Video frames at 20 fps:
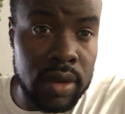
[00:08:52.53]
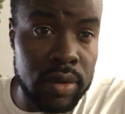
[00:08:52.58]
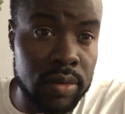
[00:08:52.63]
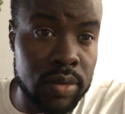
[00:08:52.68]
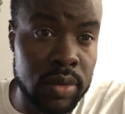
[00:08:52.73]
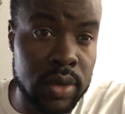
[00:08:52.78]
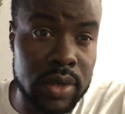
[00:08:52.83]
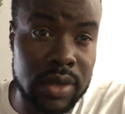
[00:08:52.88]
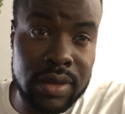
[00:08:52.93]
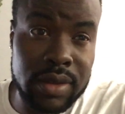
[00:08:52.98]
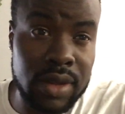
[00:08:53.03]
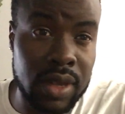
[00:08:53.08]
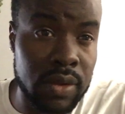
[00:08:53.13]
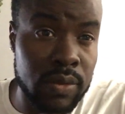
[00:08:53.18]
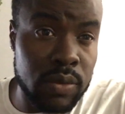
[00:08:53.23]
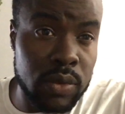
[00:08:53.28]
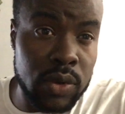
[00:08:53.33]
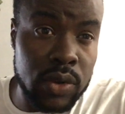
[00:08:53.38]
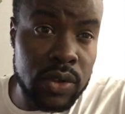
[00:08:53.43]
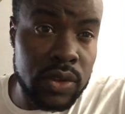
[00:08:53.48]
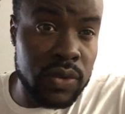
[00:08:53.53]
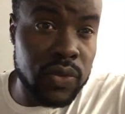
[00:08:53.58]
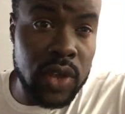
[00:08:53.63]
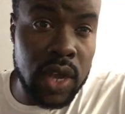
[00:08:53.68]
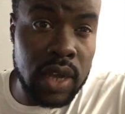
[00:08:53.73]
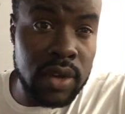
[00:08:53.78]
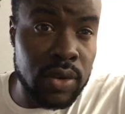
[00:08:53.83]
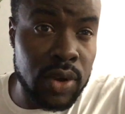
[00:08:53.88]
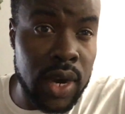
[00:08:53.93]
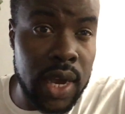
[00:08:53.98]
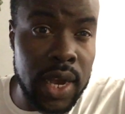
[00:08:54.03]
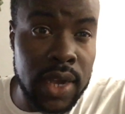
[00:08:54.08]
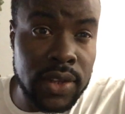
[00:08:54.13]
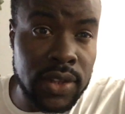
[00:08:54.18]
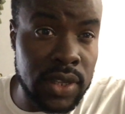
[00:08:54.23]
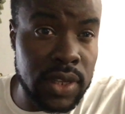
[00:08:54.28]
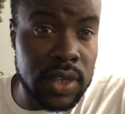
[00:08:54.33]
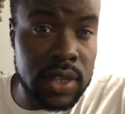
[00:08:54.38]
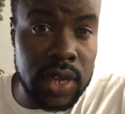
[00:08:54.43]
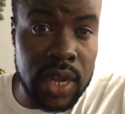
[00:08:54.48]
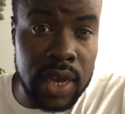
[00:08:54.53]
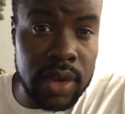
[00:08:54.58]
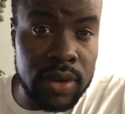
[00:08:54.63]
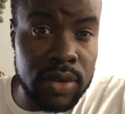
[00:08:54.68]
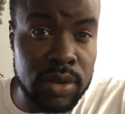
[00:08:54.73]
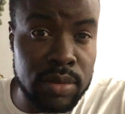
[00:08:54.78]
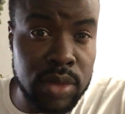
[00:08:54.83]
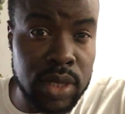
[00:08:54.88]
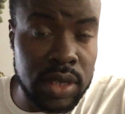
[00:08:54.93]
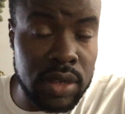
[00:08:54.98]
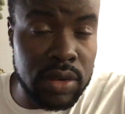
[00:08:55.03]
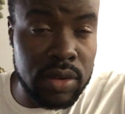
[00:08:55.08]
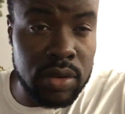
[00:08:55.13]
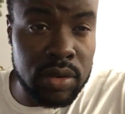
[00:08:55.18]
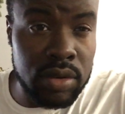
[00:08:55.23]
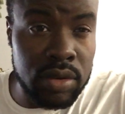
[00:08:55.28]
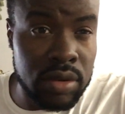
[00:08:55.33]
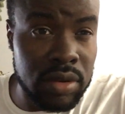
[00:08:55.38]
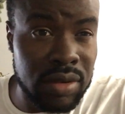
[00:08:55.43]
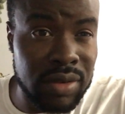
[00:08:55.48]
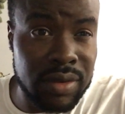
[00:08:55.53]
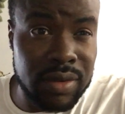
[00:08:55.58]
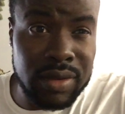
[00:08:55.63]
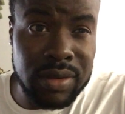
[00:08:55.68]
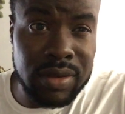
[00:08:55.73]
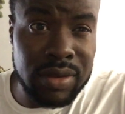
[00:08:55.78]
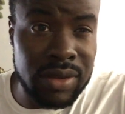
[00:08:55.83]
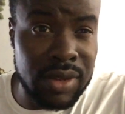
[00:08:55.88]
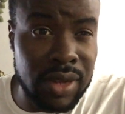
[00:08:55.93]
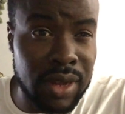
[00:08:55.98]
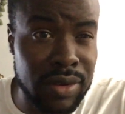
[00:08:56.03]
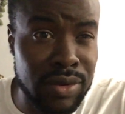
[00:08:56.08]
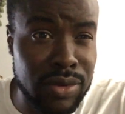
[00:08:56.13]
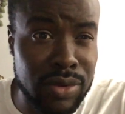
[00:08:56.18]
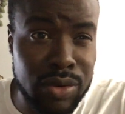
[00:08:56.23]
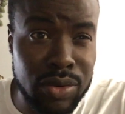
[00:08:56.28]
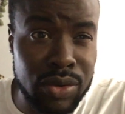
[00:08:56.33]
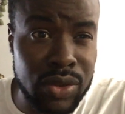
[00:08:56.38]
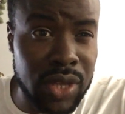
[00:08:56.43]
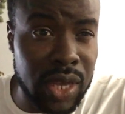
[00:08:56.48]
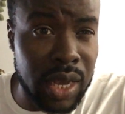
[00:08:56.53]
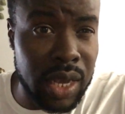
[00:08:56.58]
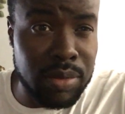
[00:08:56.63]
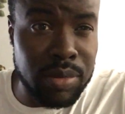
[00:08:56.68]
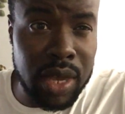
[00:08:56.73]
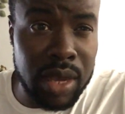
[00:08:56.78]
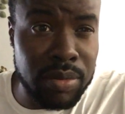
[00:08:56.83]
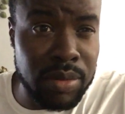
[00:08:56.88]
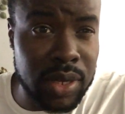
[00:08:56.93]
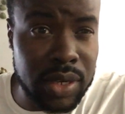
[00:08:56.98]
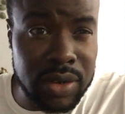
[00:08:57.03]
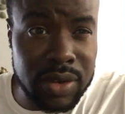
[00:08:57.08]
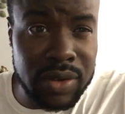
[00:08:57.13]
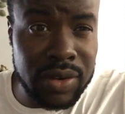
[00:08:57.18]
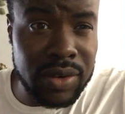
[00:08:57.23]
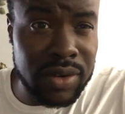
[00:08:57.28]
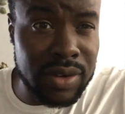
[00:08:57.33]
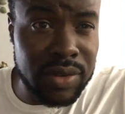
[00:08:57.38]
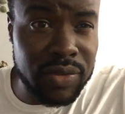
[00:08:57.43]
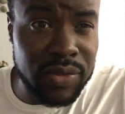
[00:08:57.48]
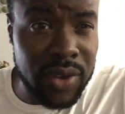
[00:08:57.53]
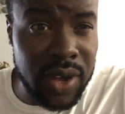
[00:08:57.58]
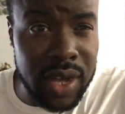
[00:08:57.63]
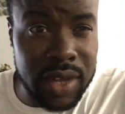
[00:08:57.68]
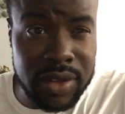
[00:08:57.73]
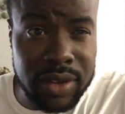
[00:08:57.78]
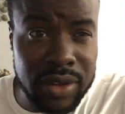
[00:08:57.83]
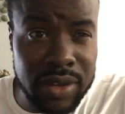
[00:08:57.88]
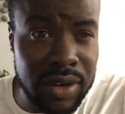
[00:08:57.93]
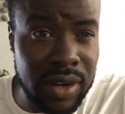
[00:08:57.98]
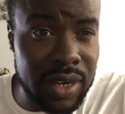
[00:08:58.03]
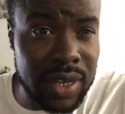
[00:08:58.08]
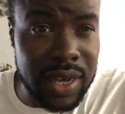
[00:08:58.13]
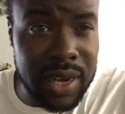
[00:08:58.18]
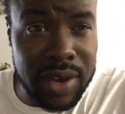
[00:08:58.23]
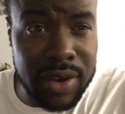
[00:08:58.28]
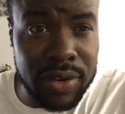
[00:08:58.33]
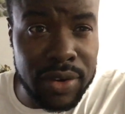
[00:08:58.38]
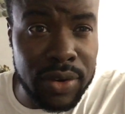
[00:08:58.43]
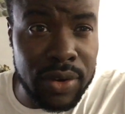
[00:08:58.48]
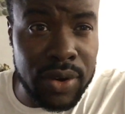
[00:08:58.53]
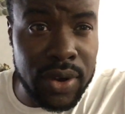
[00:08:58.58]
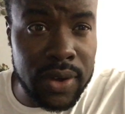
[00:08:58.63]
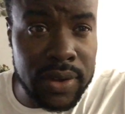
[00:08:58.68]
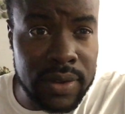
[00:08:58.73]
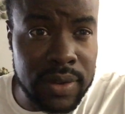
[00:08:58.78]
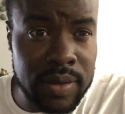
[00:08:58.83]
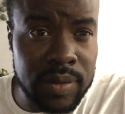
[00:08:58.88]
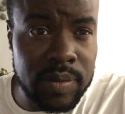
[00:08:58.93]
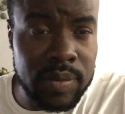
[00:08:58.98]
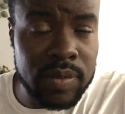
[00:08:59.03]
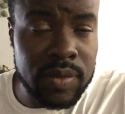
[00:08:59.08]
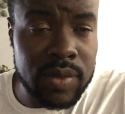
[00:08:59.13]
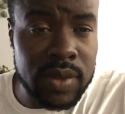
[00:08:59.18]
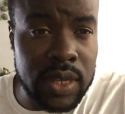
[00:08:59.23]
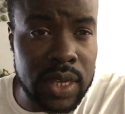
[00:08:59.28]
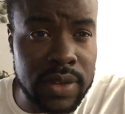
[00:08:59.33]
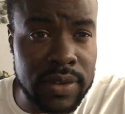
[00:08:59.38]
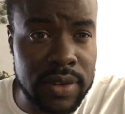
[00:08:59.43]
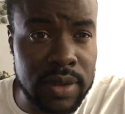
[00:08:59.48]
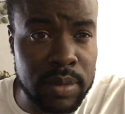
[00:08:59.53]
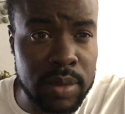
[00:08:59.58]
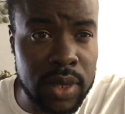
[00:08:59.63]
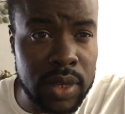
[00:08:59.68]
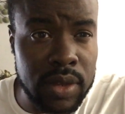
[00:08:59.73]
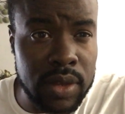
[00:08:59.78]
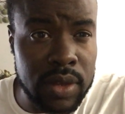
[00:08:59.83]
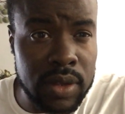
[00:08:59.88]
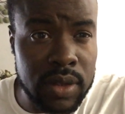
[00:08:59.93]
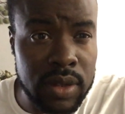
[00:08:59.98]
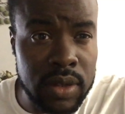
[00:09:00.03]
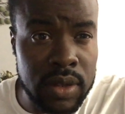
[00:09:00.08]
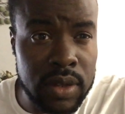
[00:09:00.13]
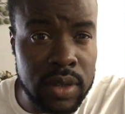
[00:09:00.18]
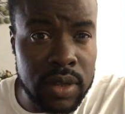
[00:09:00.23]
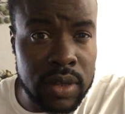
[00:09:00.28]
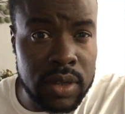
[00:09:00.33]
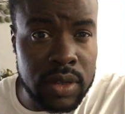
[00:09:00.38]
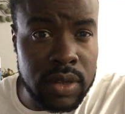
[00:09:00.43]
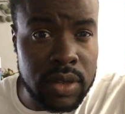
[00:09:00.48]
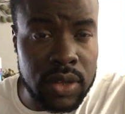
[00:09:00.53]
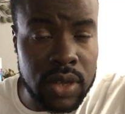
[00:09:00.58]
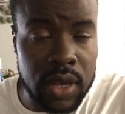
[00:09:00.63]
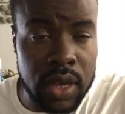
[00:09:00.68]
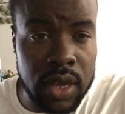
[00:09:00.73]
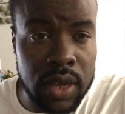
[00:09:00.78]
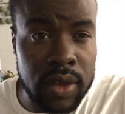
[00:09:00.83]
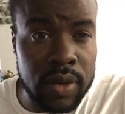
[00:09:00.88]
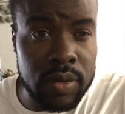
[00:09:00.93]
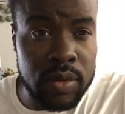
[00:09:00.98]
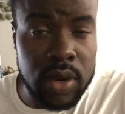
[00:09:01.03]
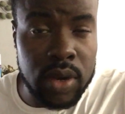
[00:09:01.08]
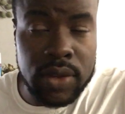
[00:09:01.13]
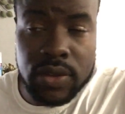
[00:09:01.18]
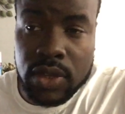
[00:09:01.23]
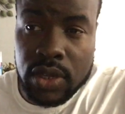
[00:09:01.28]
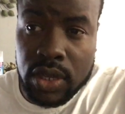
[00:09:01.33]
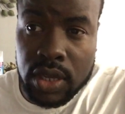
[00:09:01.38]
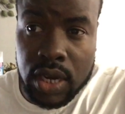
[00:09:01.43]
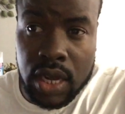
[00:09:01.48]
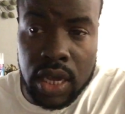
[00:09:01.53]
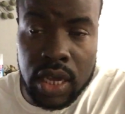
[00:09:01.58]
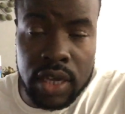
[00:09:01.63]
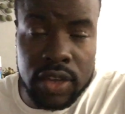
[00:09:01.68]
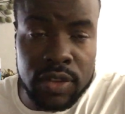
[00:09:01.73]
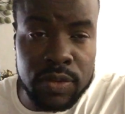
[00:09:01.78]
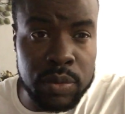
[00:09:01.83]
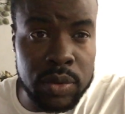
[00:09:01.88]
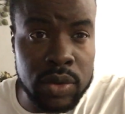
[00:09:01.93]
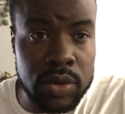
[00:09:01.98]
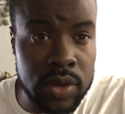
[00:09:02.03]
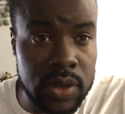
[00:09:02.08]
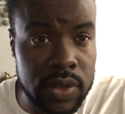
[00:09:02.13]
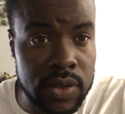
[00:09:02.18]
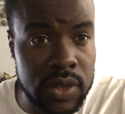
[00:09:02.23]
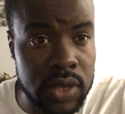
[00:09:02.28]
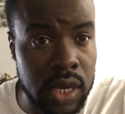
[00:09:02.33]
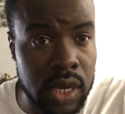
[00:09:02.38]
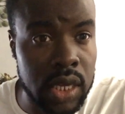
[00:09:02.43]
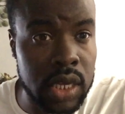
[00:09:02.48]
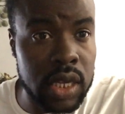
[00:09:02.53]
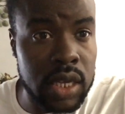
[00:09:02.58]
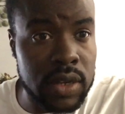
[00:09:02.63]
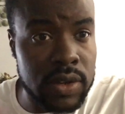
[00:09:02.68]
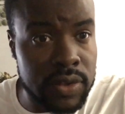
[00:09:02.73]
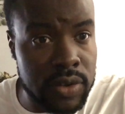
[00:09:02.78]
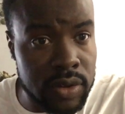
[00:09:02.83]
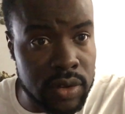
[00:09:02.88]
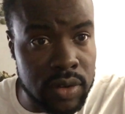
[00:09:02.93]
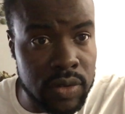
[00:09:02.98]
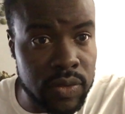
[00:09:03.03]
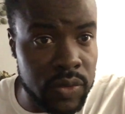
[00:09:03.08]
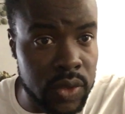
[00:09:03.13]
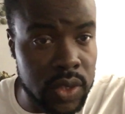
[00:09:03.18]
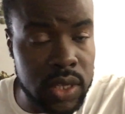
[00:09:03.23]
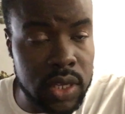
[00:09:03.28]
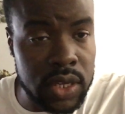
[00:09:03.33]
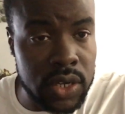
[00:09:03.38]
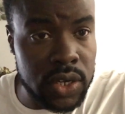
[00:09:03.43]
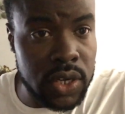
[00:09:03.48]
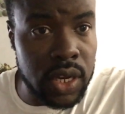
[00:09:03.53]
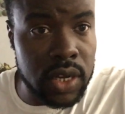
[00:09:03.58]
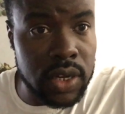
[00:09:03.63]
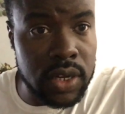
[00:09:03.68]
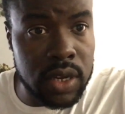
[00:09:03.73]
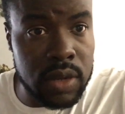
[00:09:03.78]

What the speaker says: When adverse if you do IT like when me do, now no time you make $30-$40 an hour. You see me? Yeah, once you get that experience, then you get the certification,